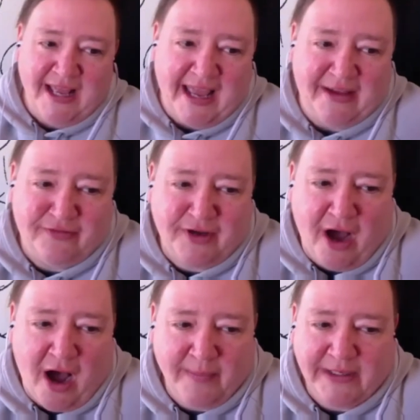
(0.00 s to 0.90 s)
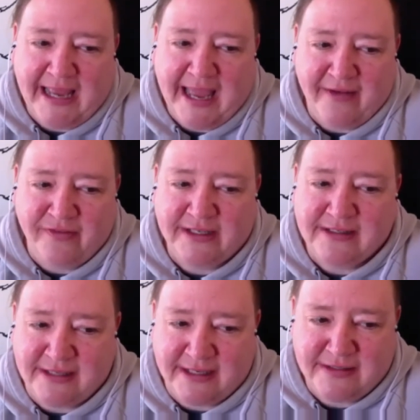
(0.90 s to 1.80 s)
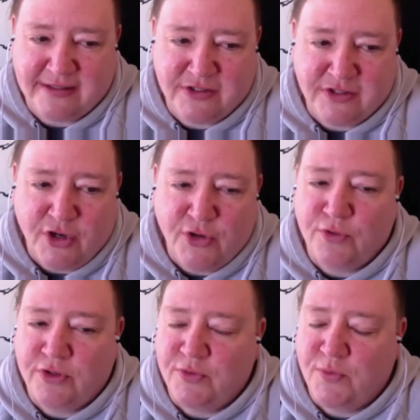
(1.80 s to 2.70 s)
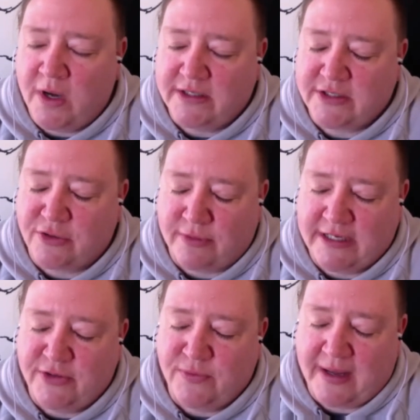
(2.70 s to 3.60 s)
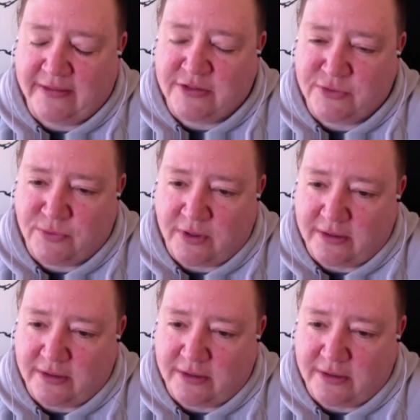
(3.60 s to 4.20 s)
If comedy heaven exists, who do you want to greet you at the door?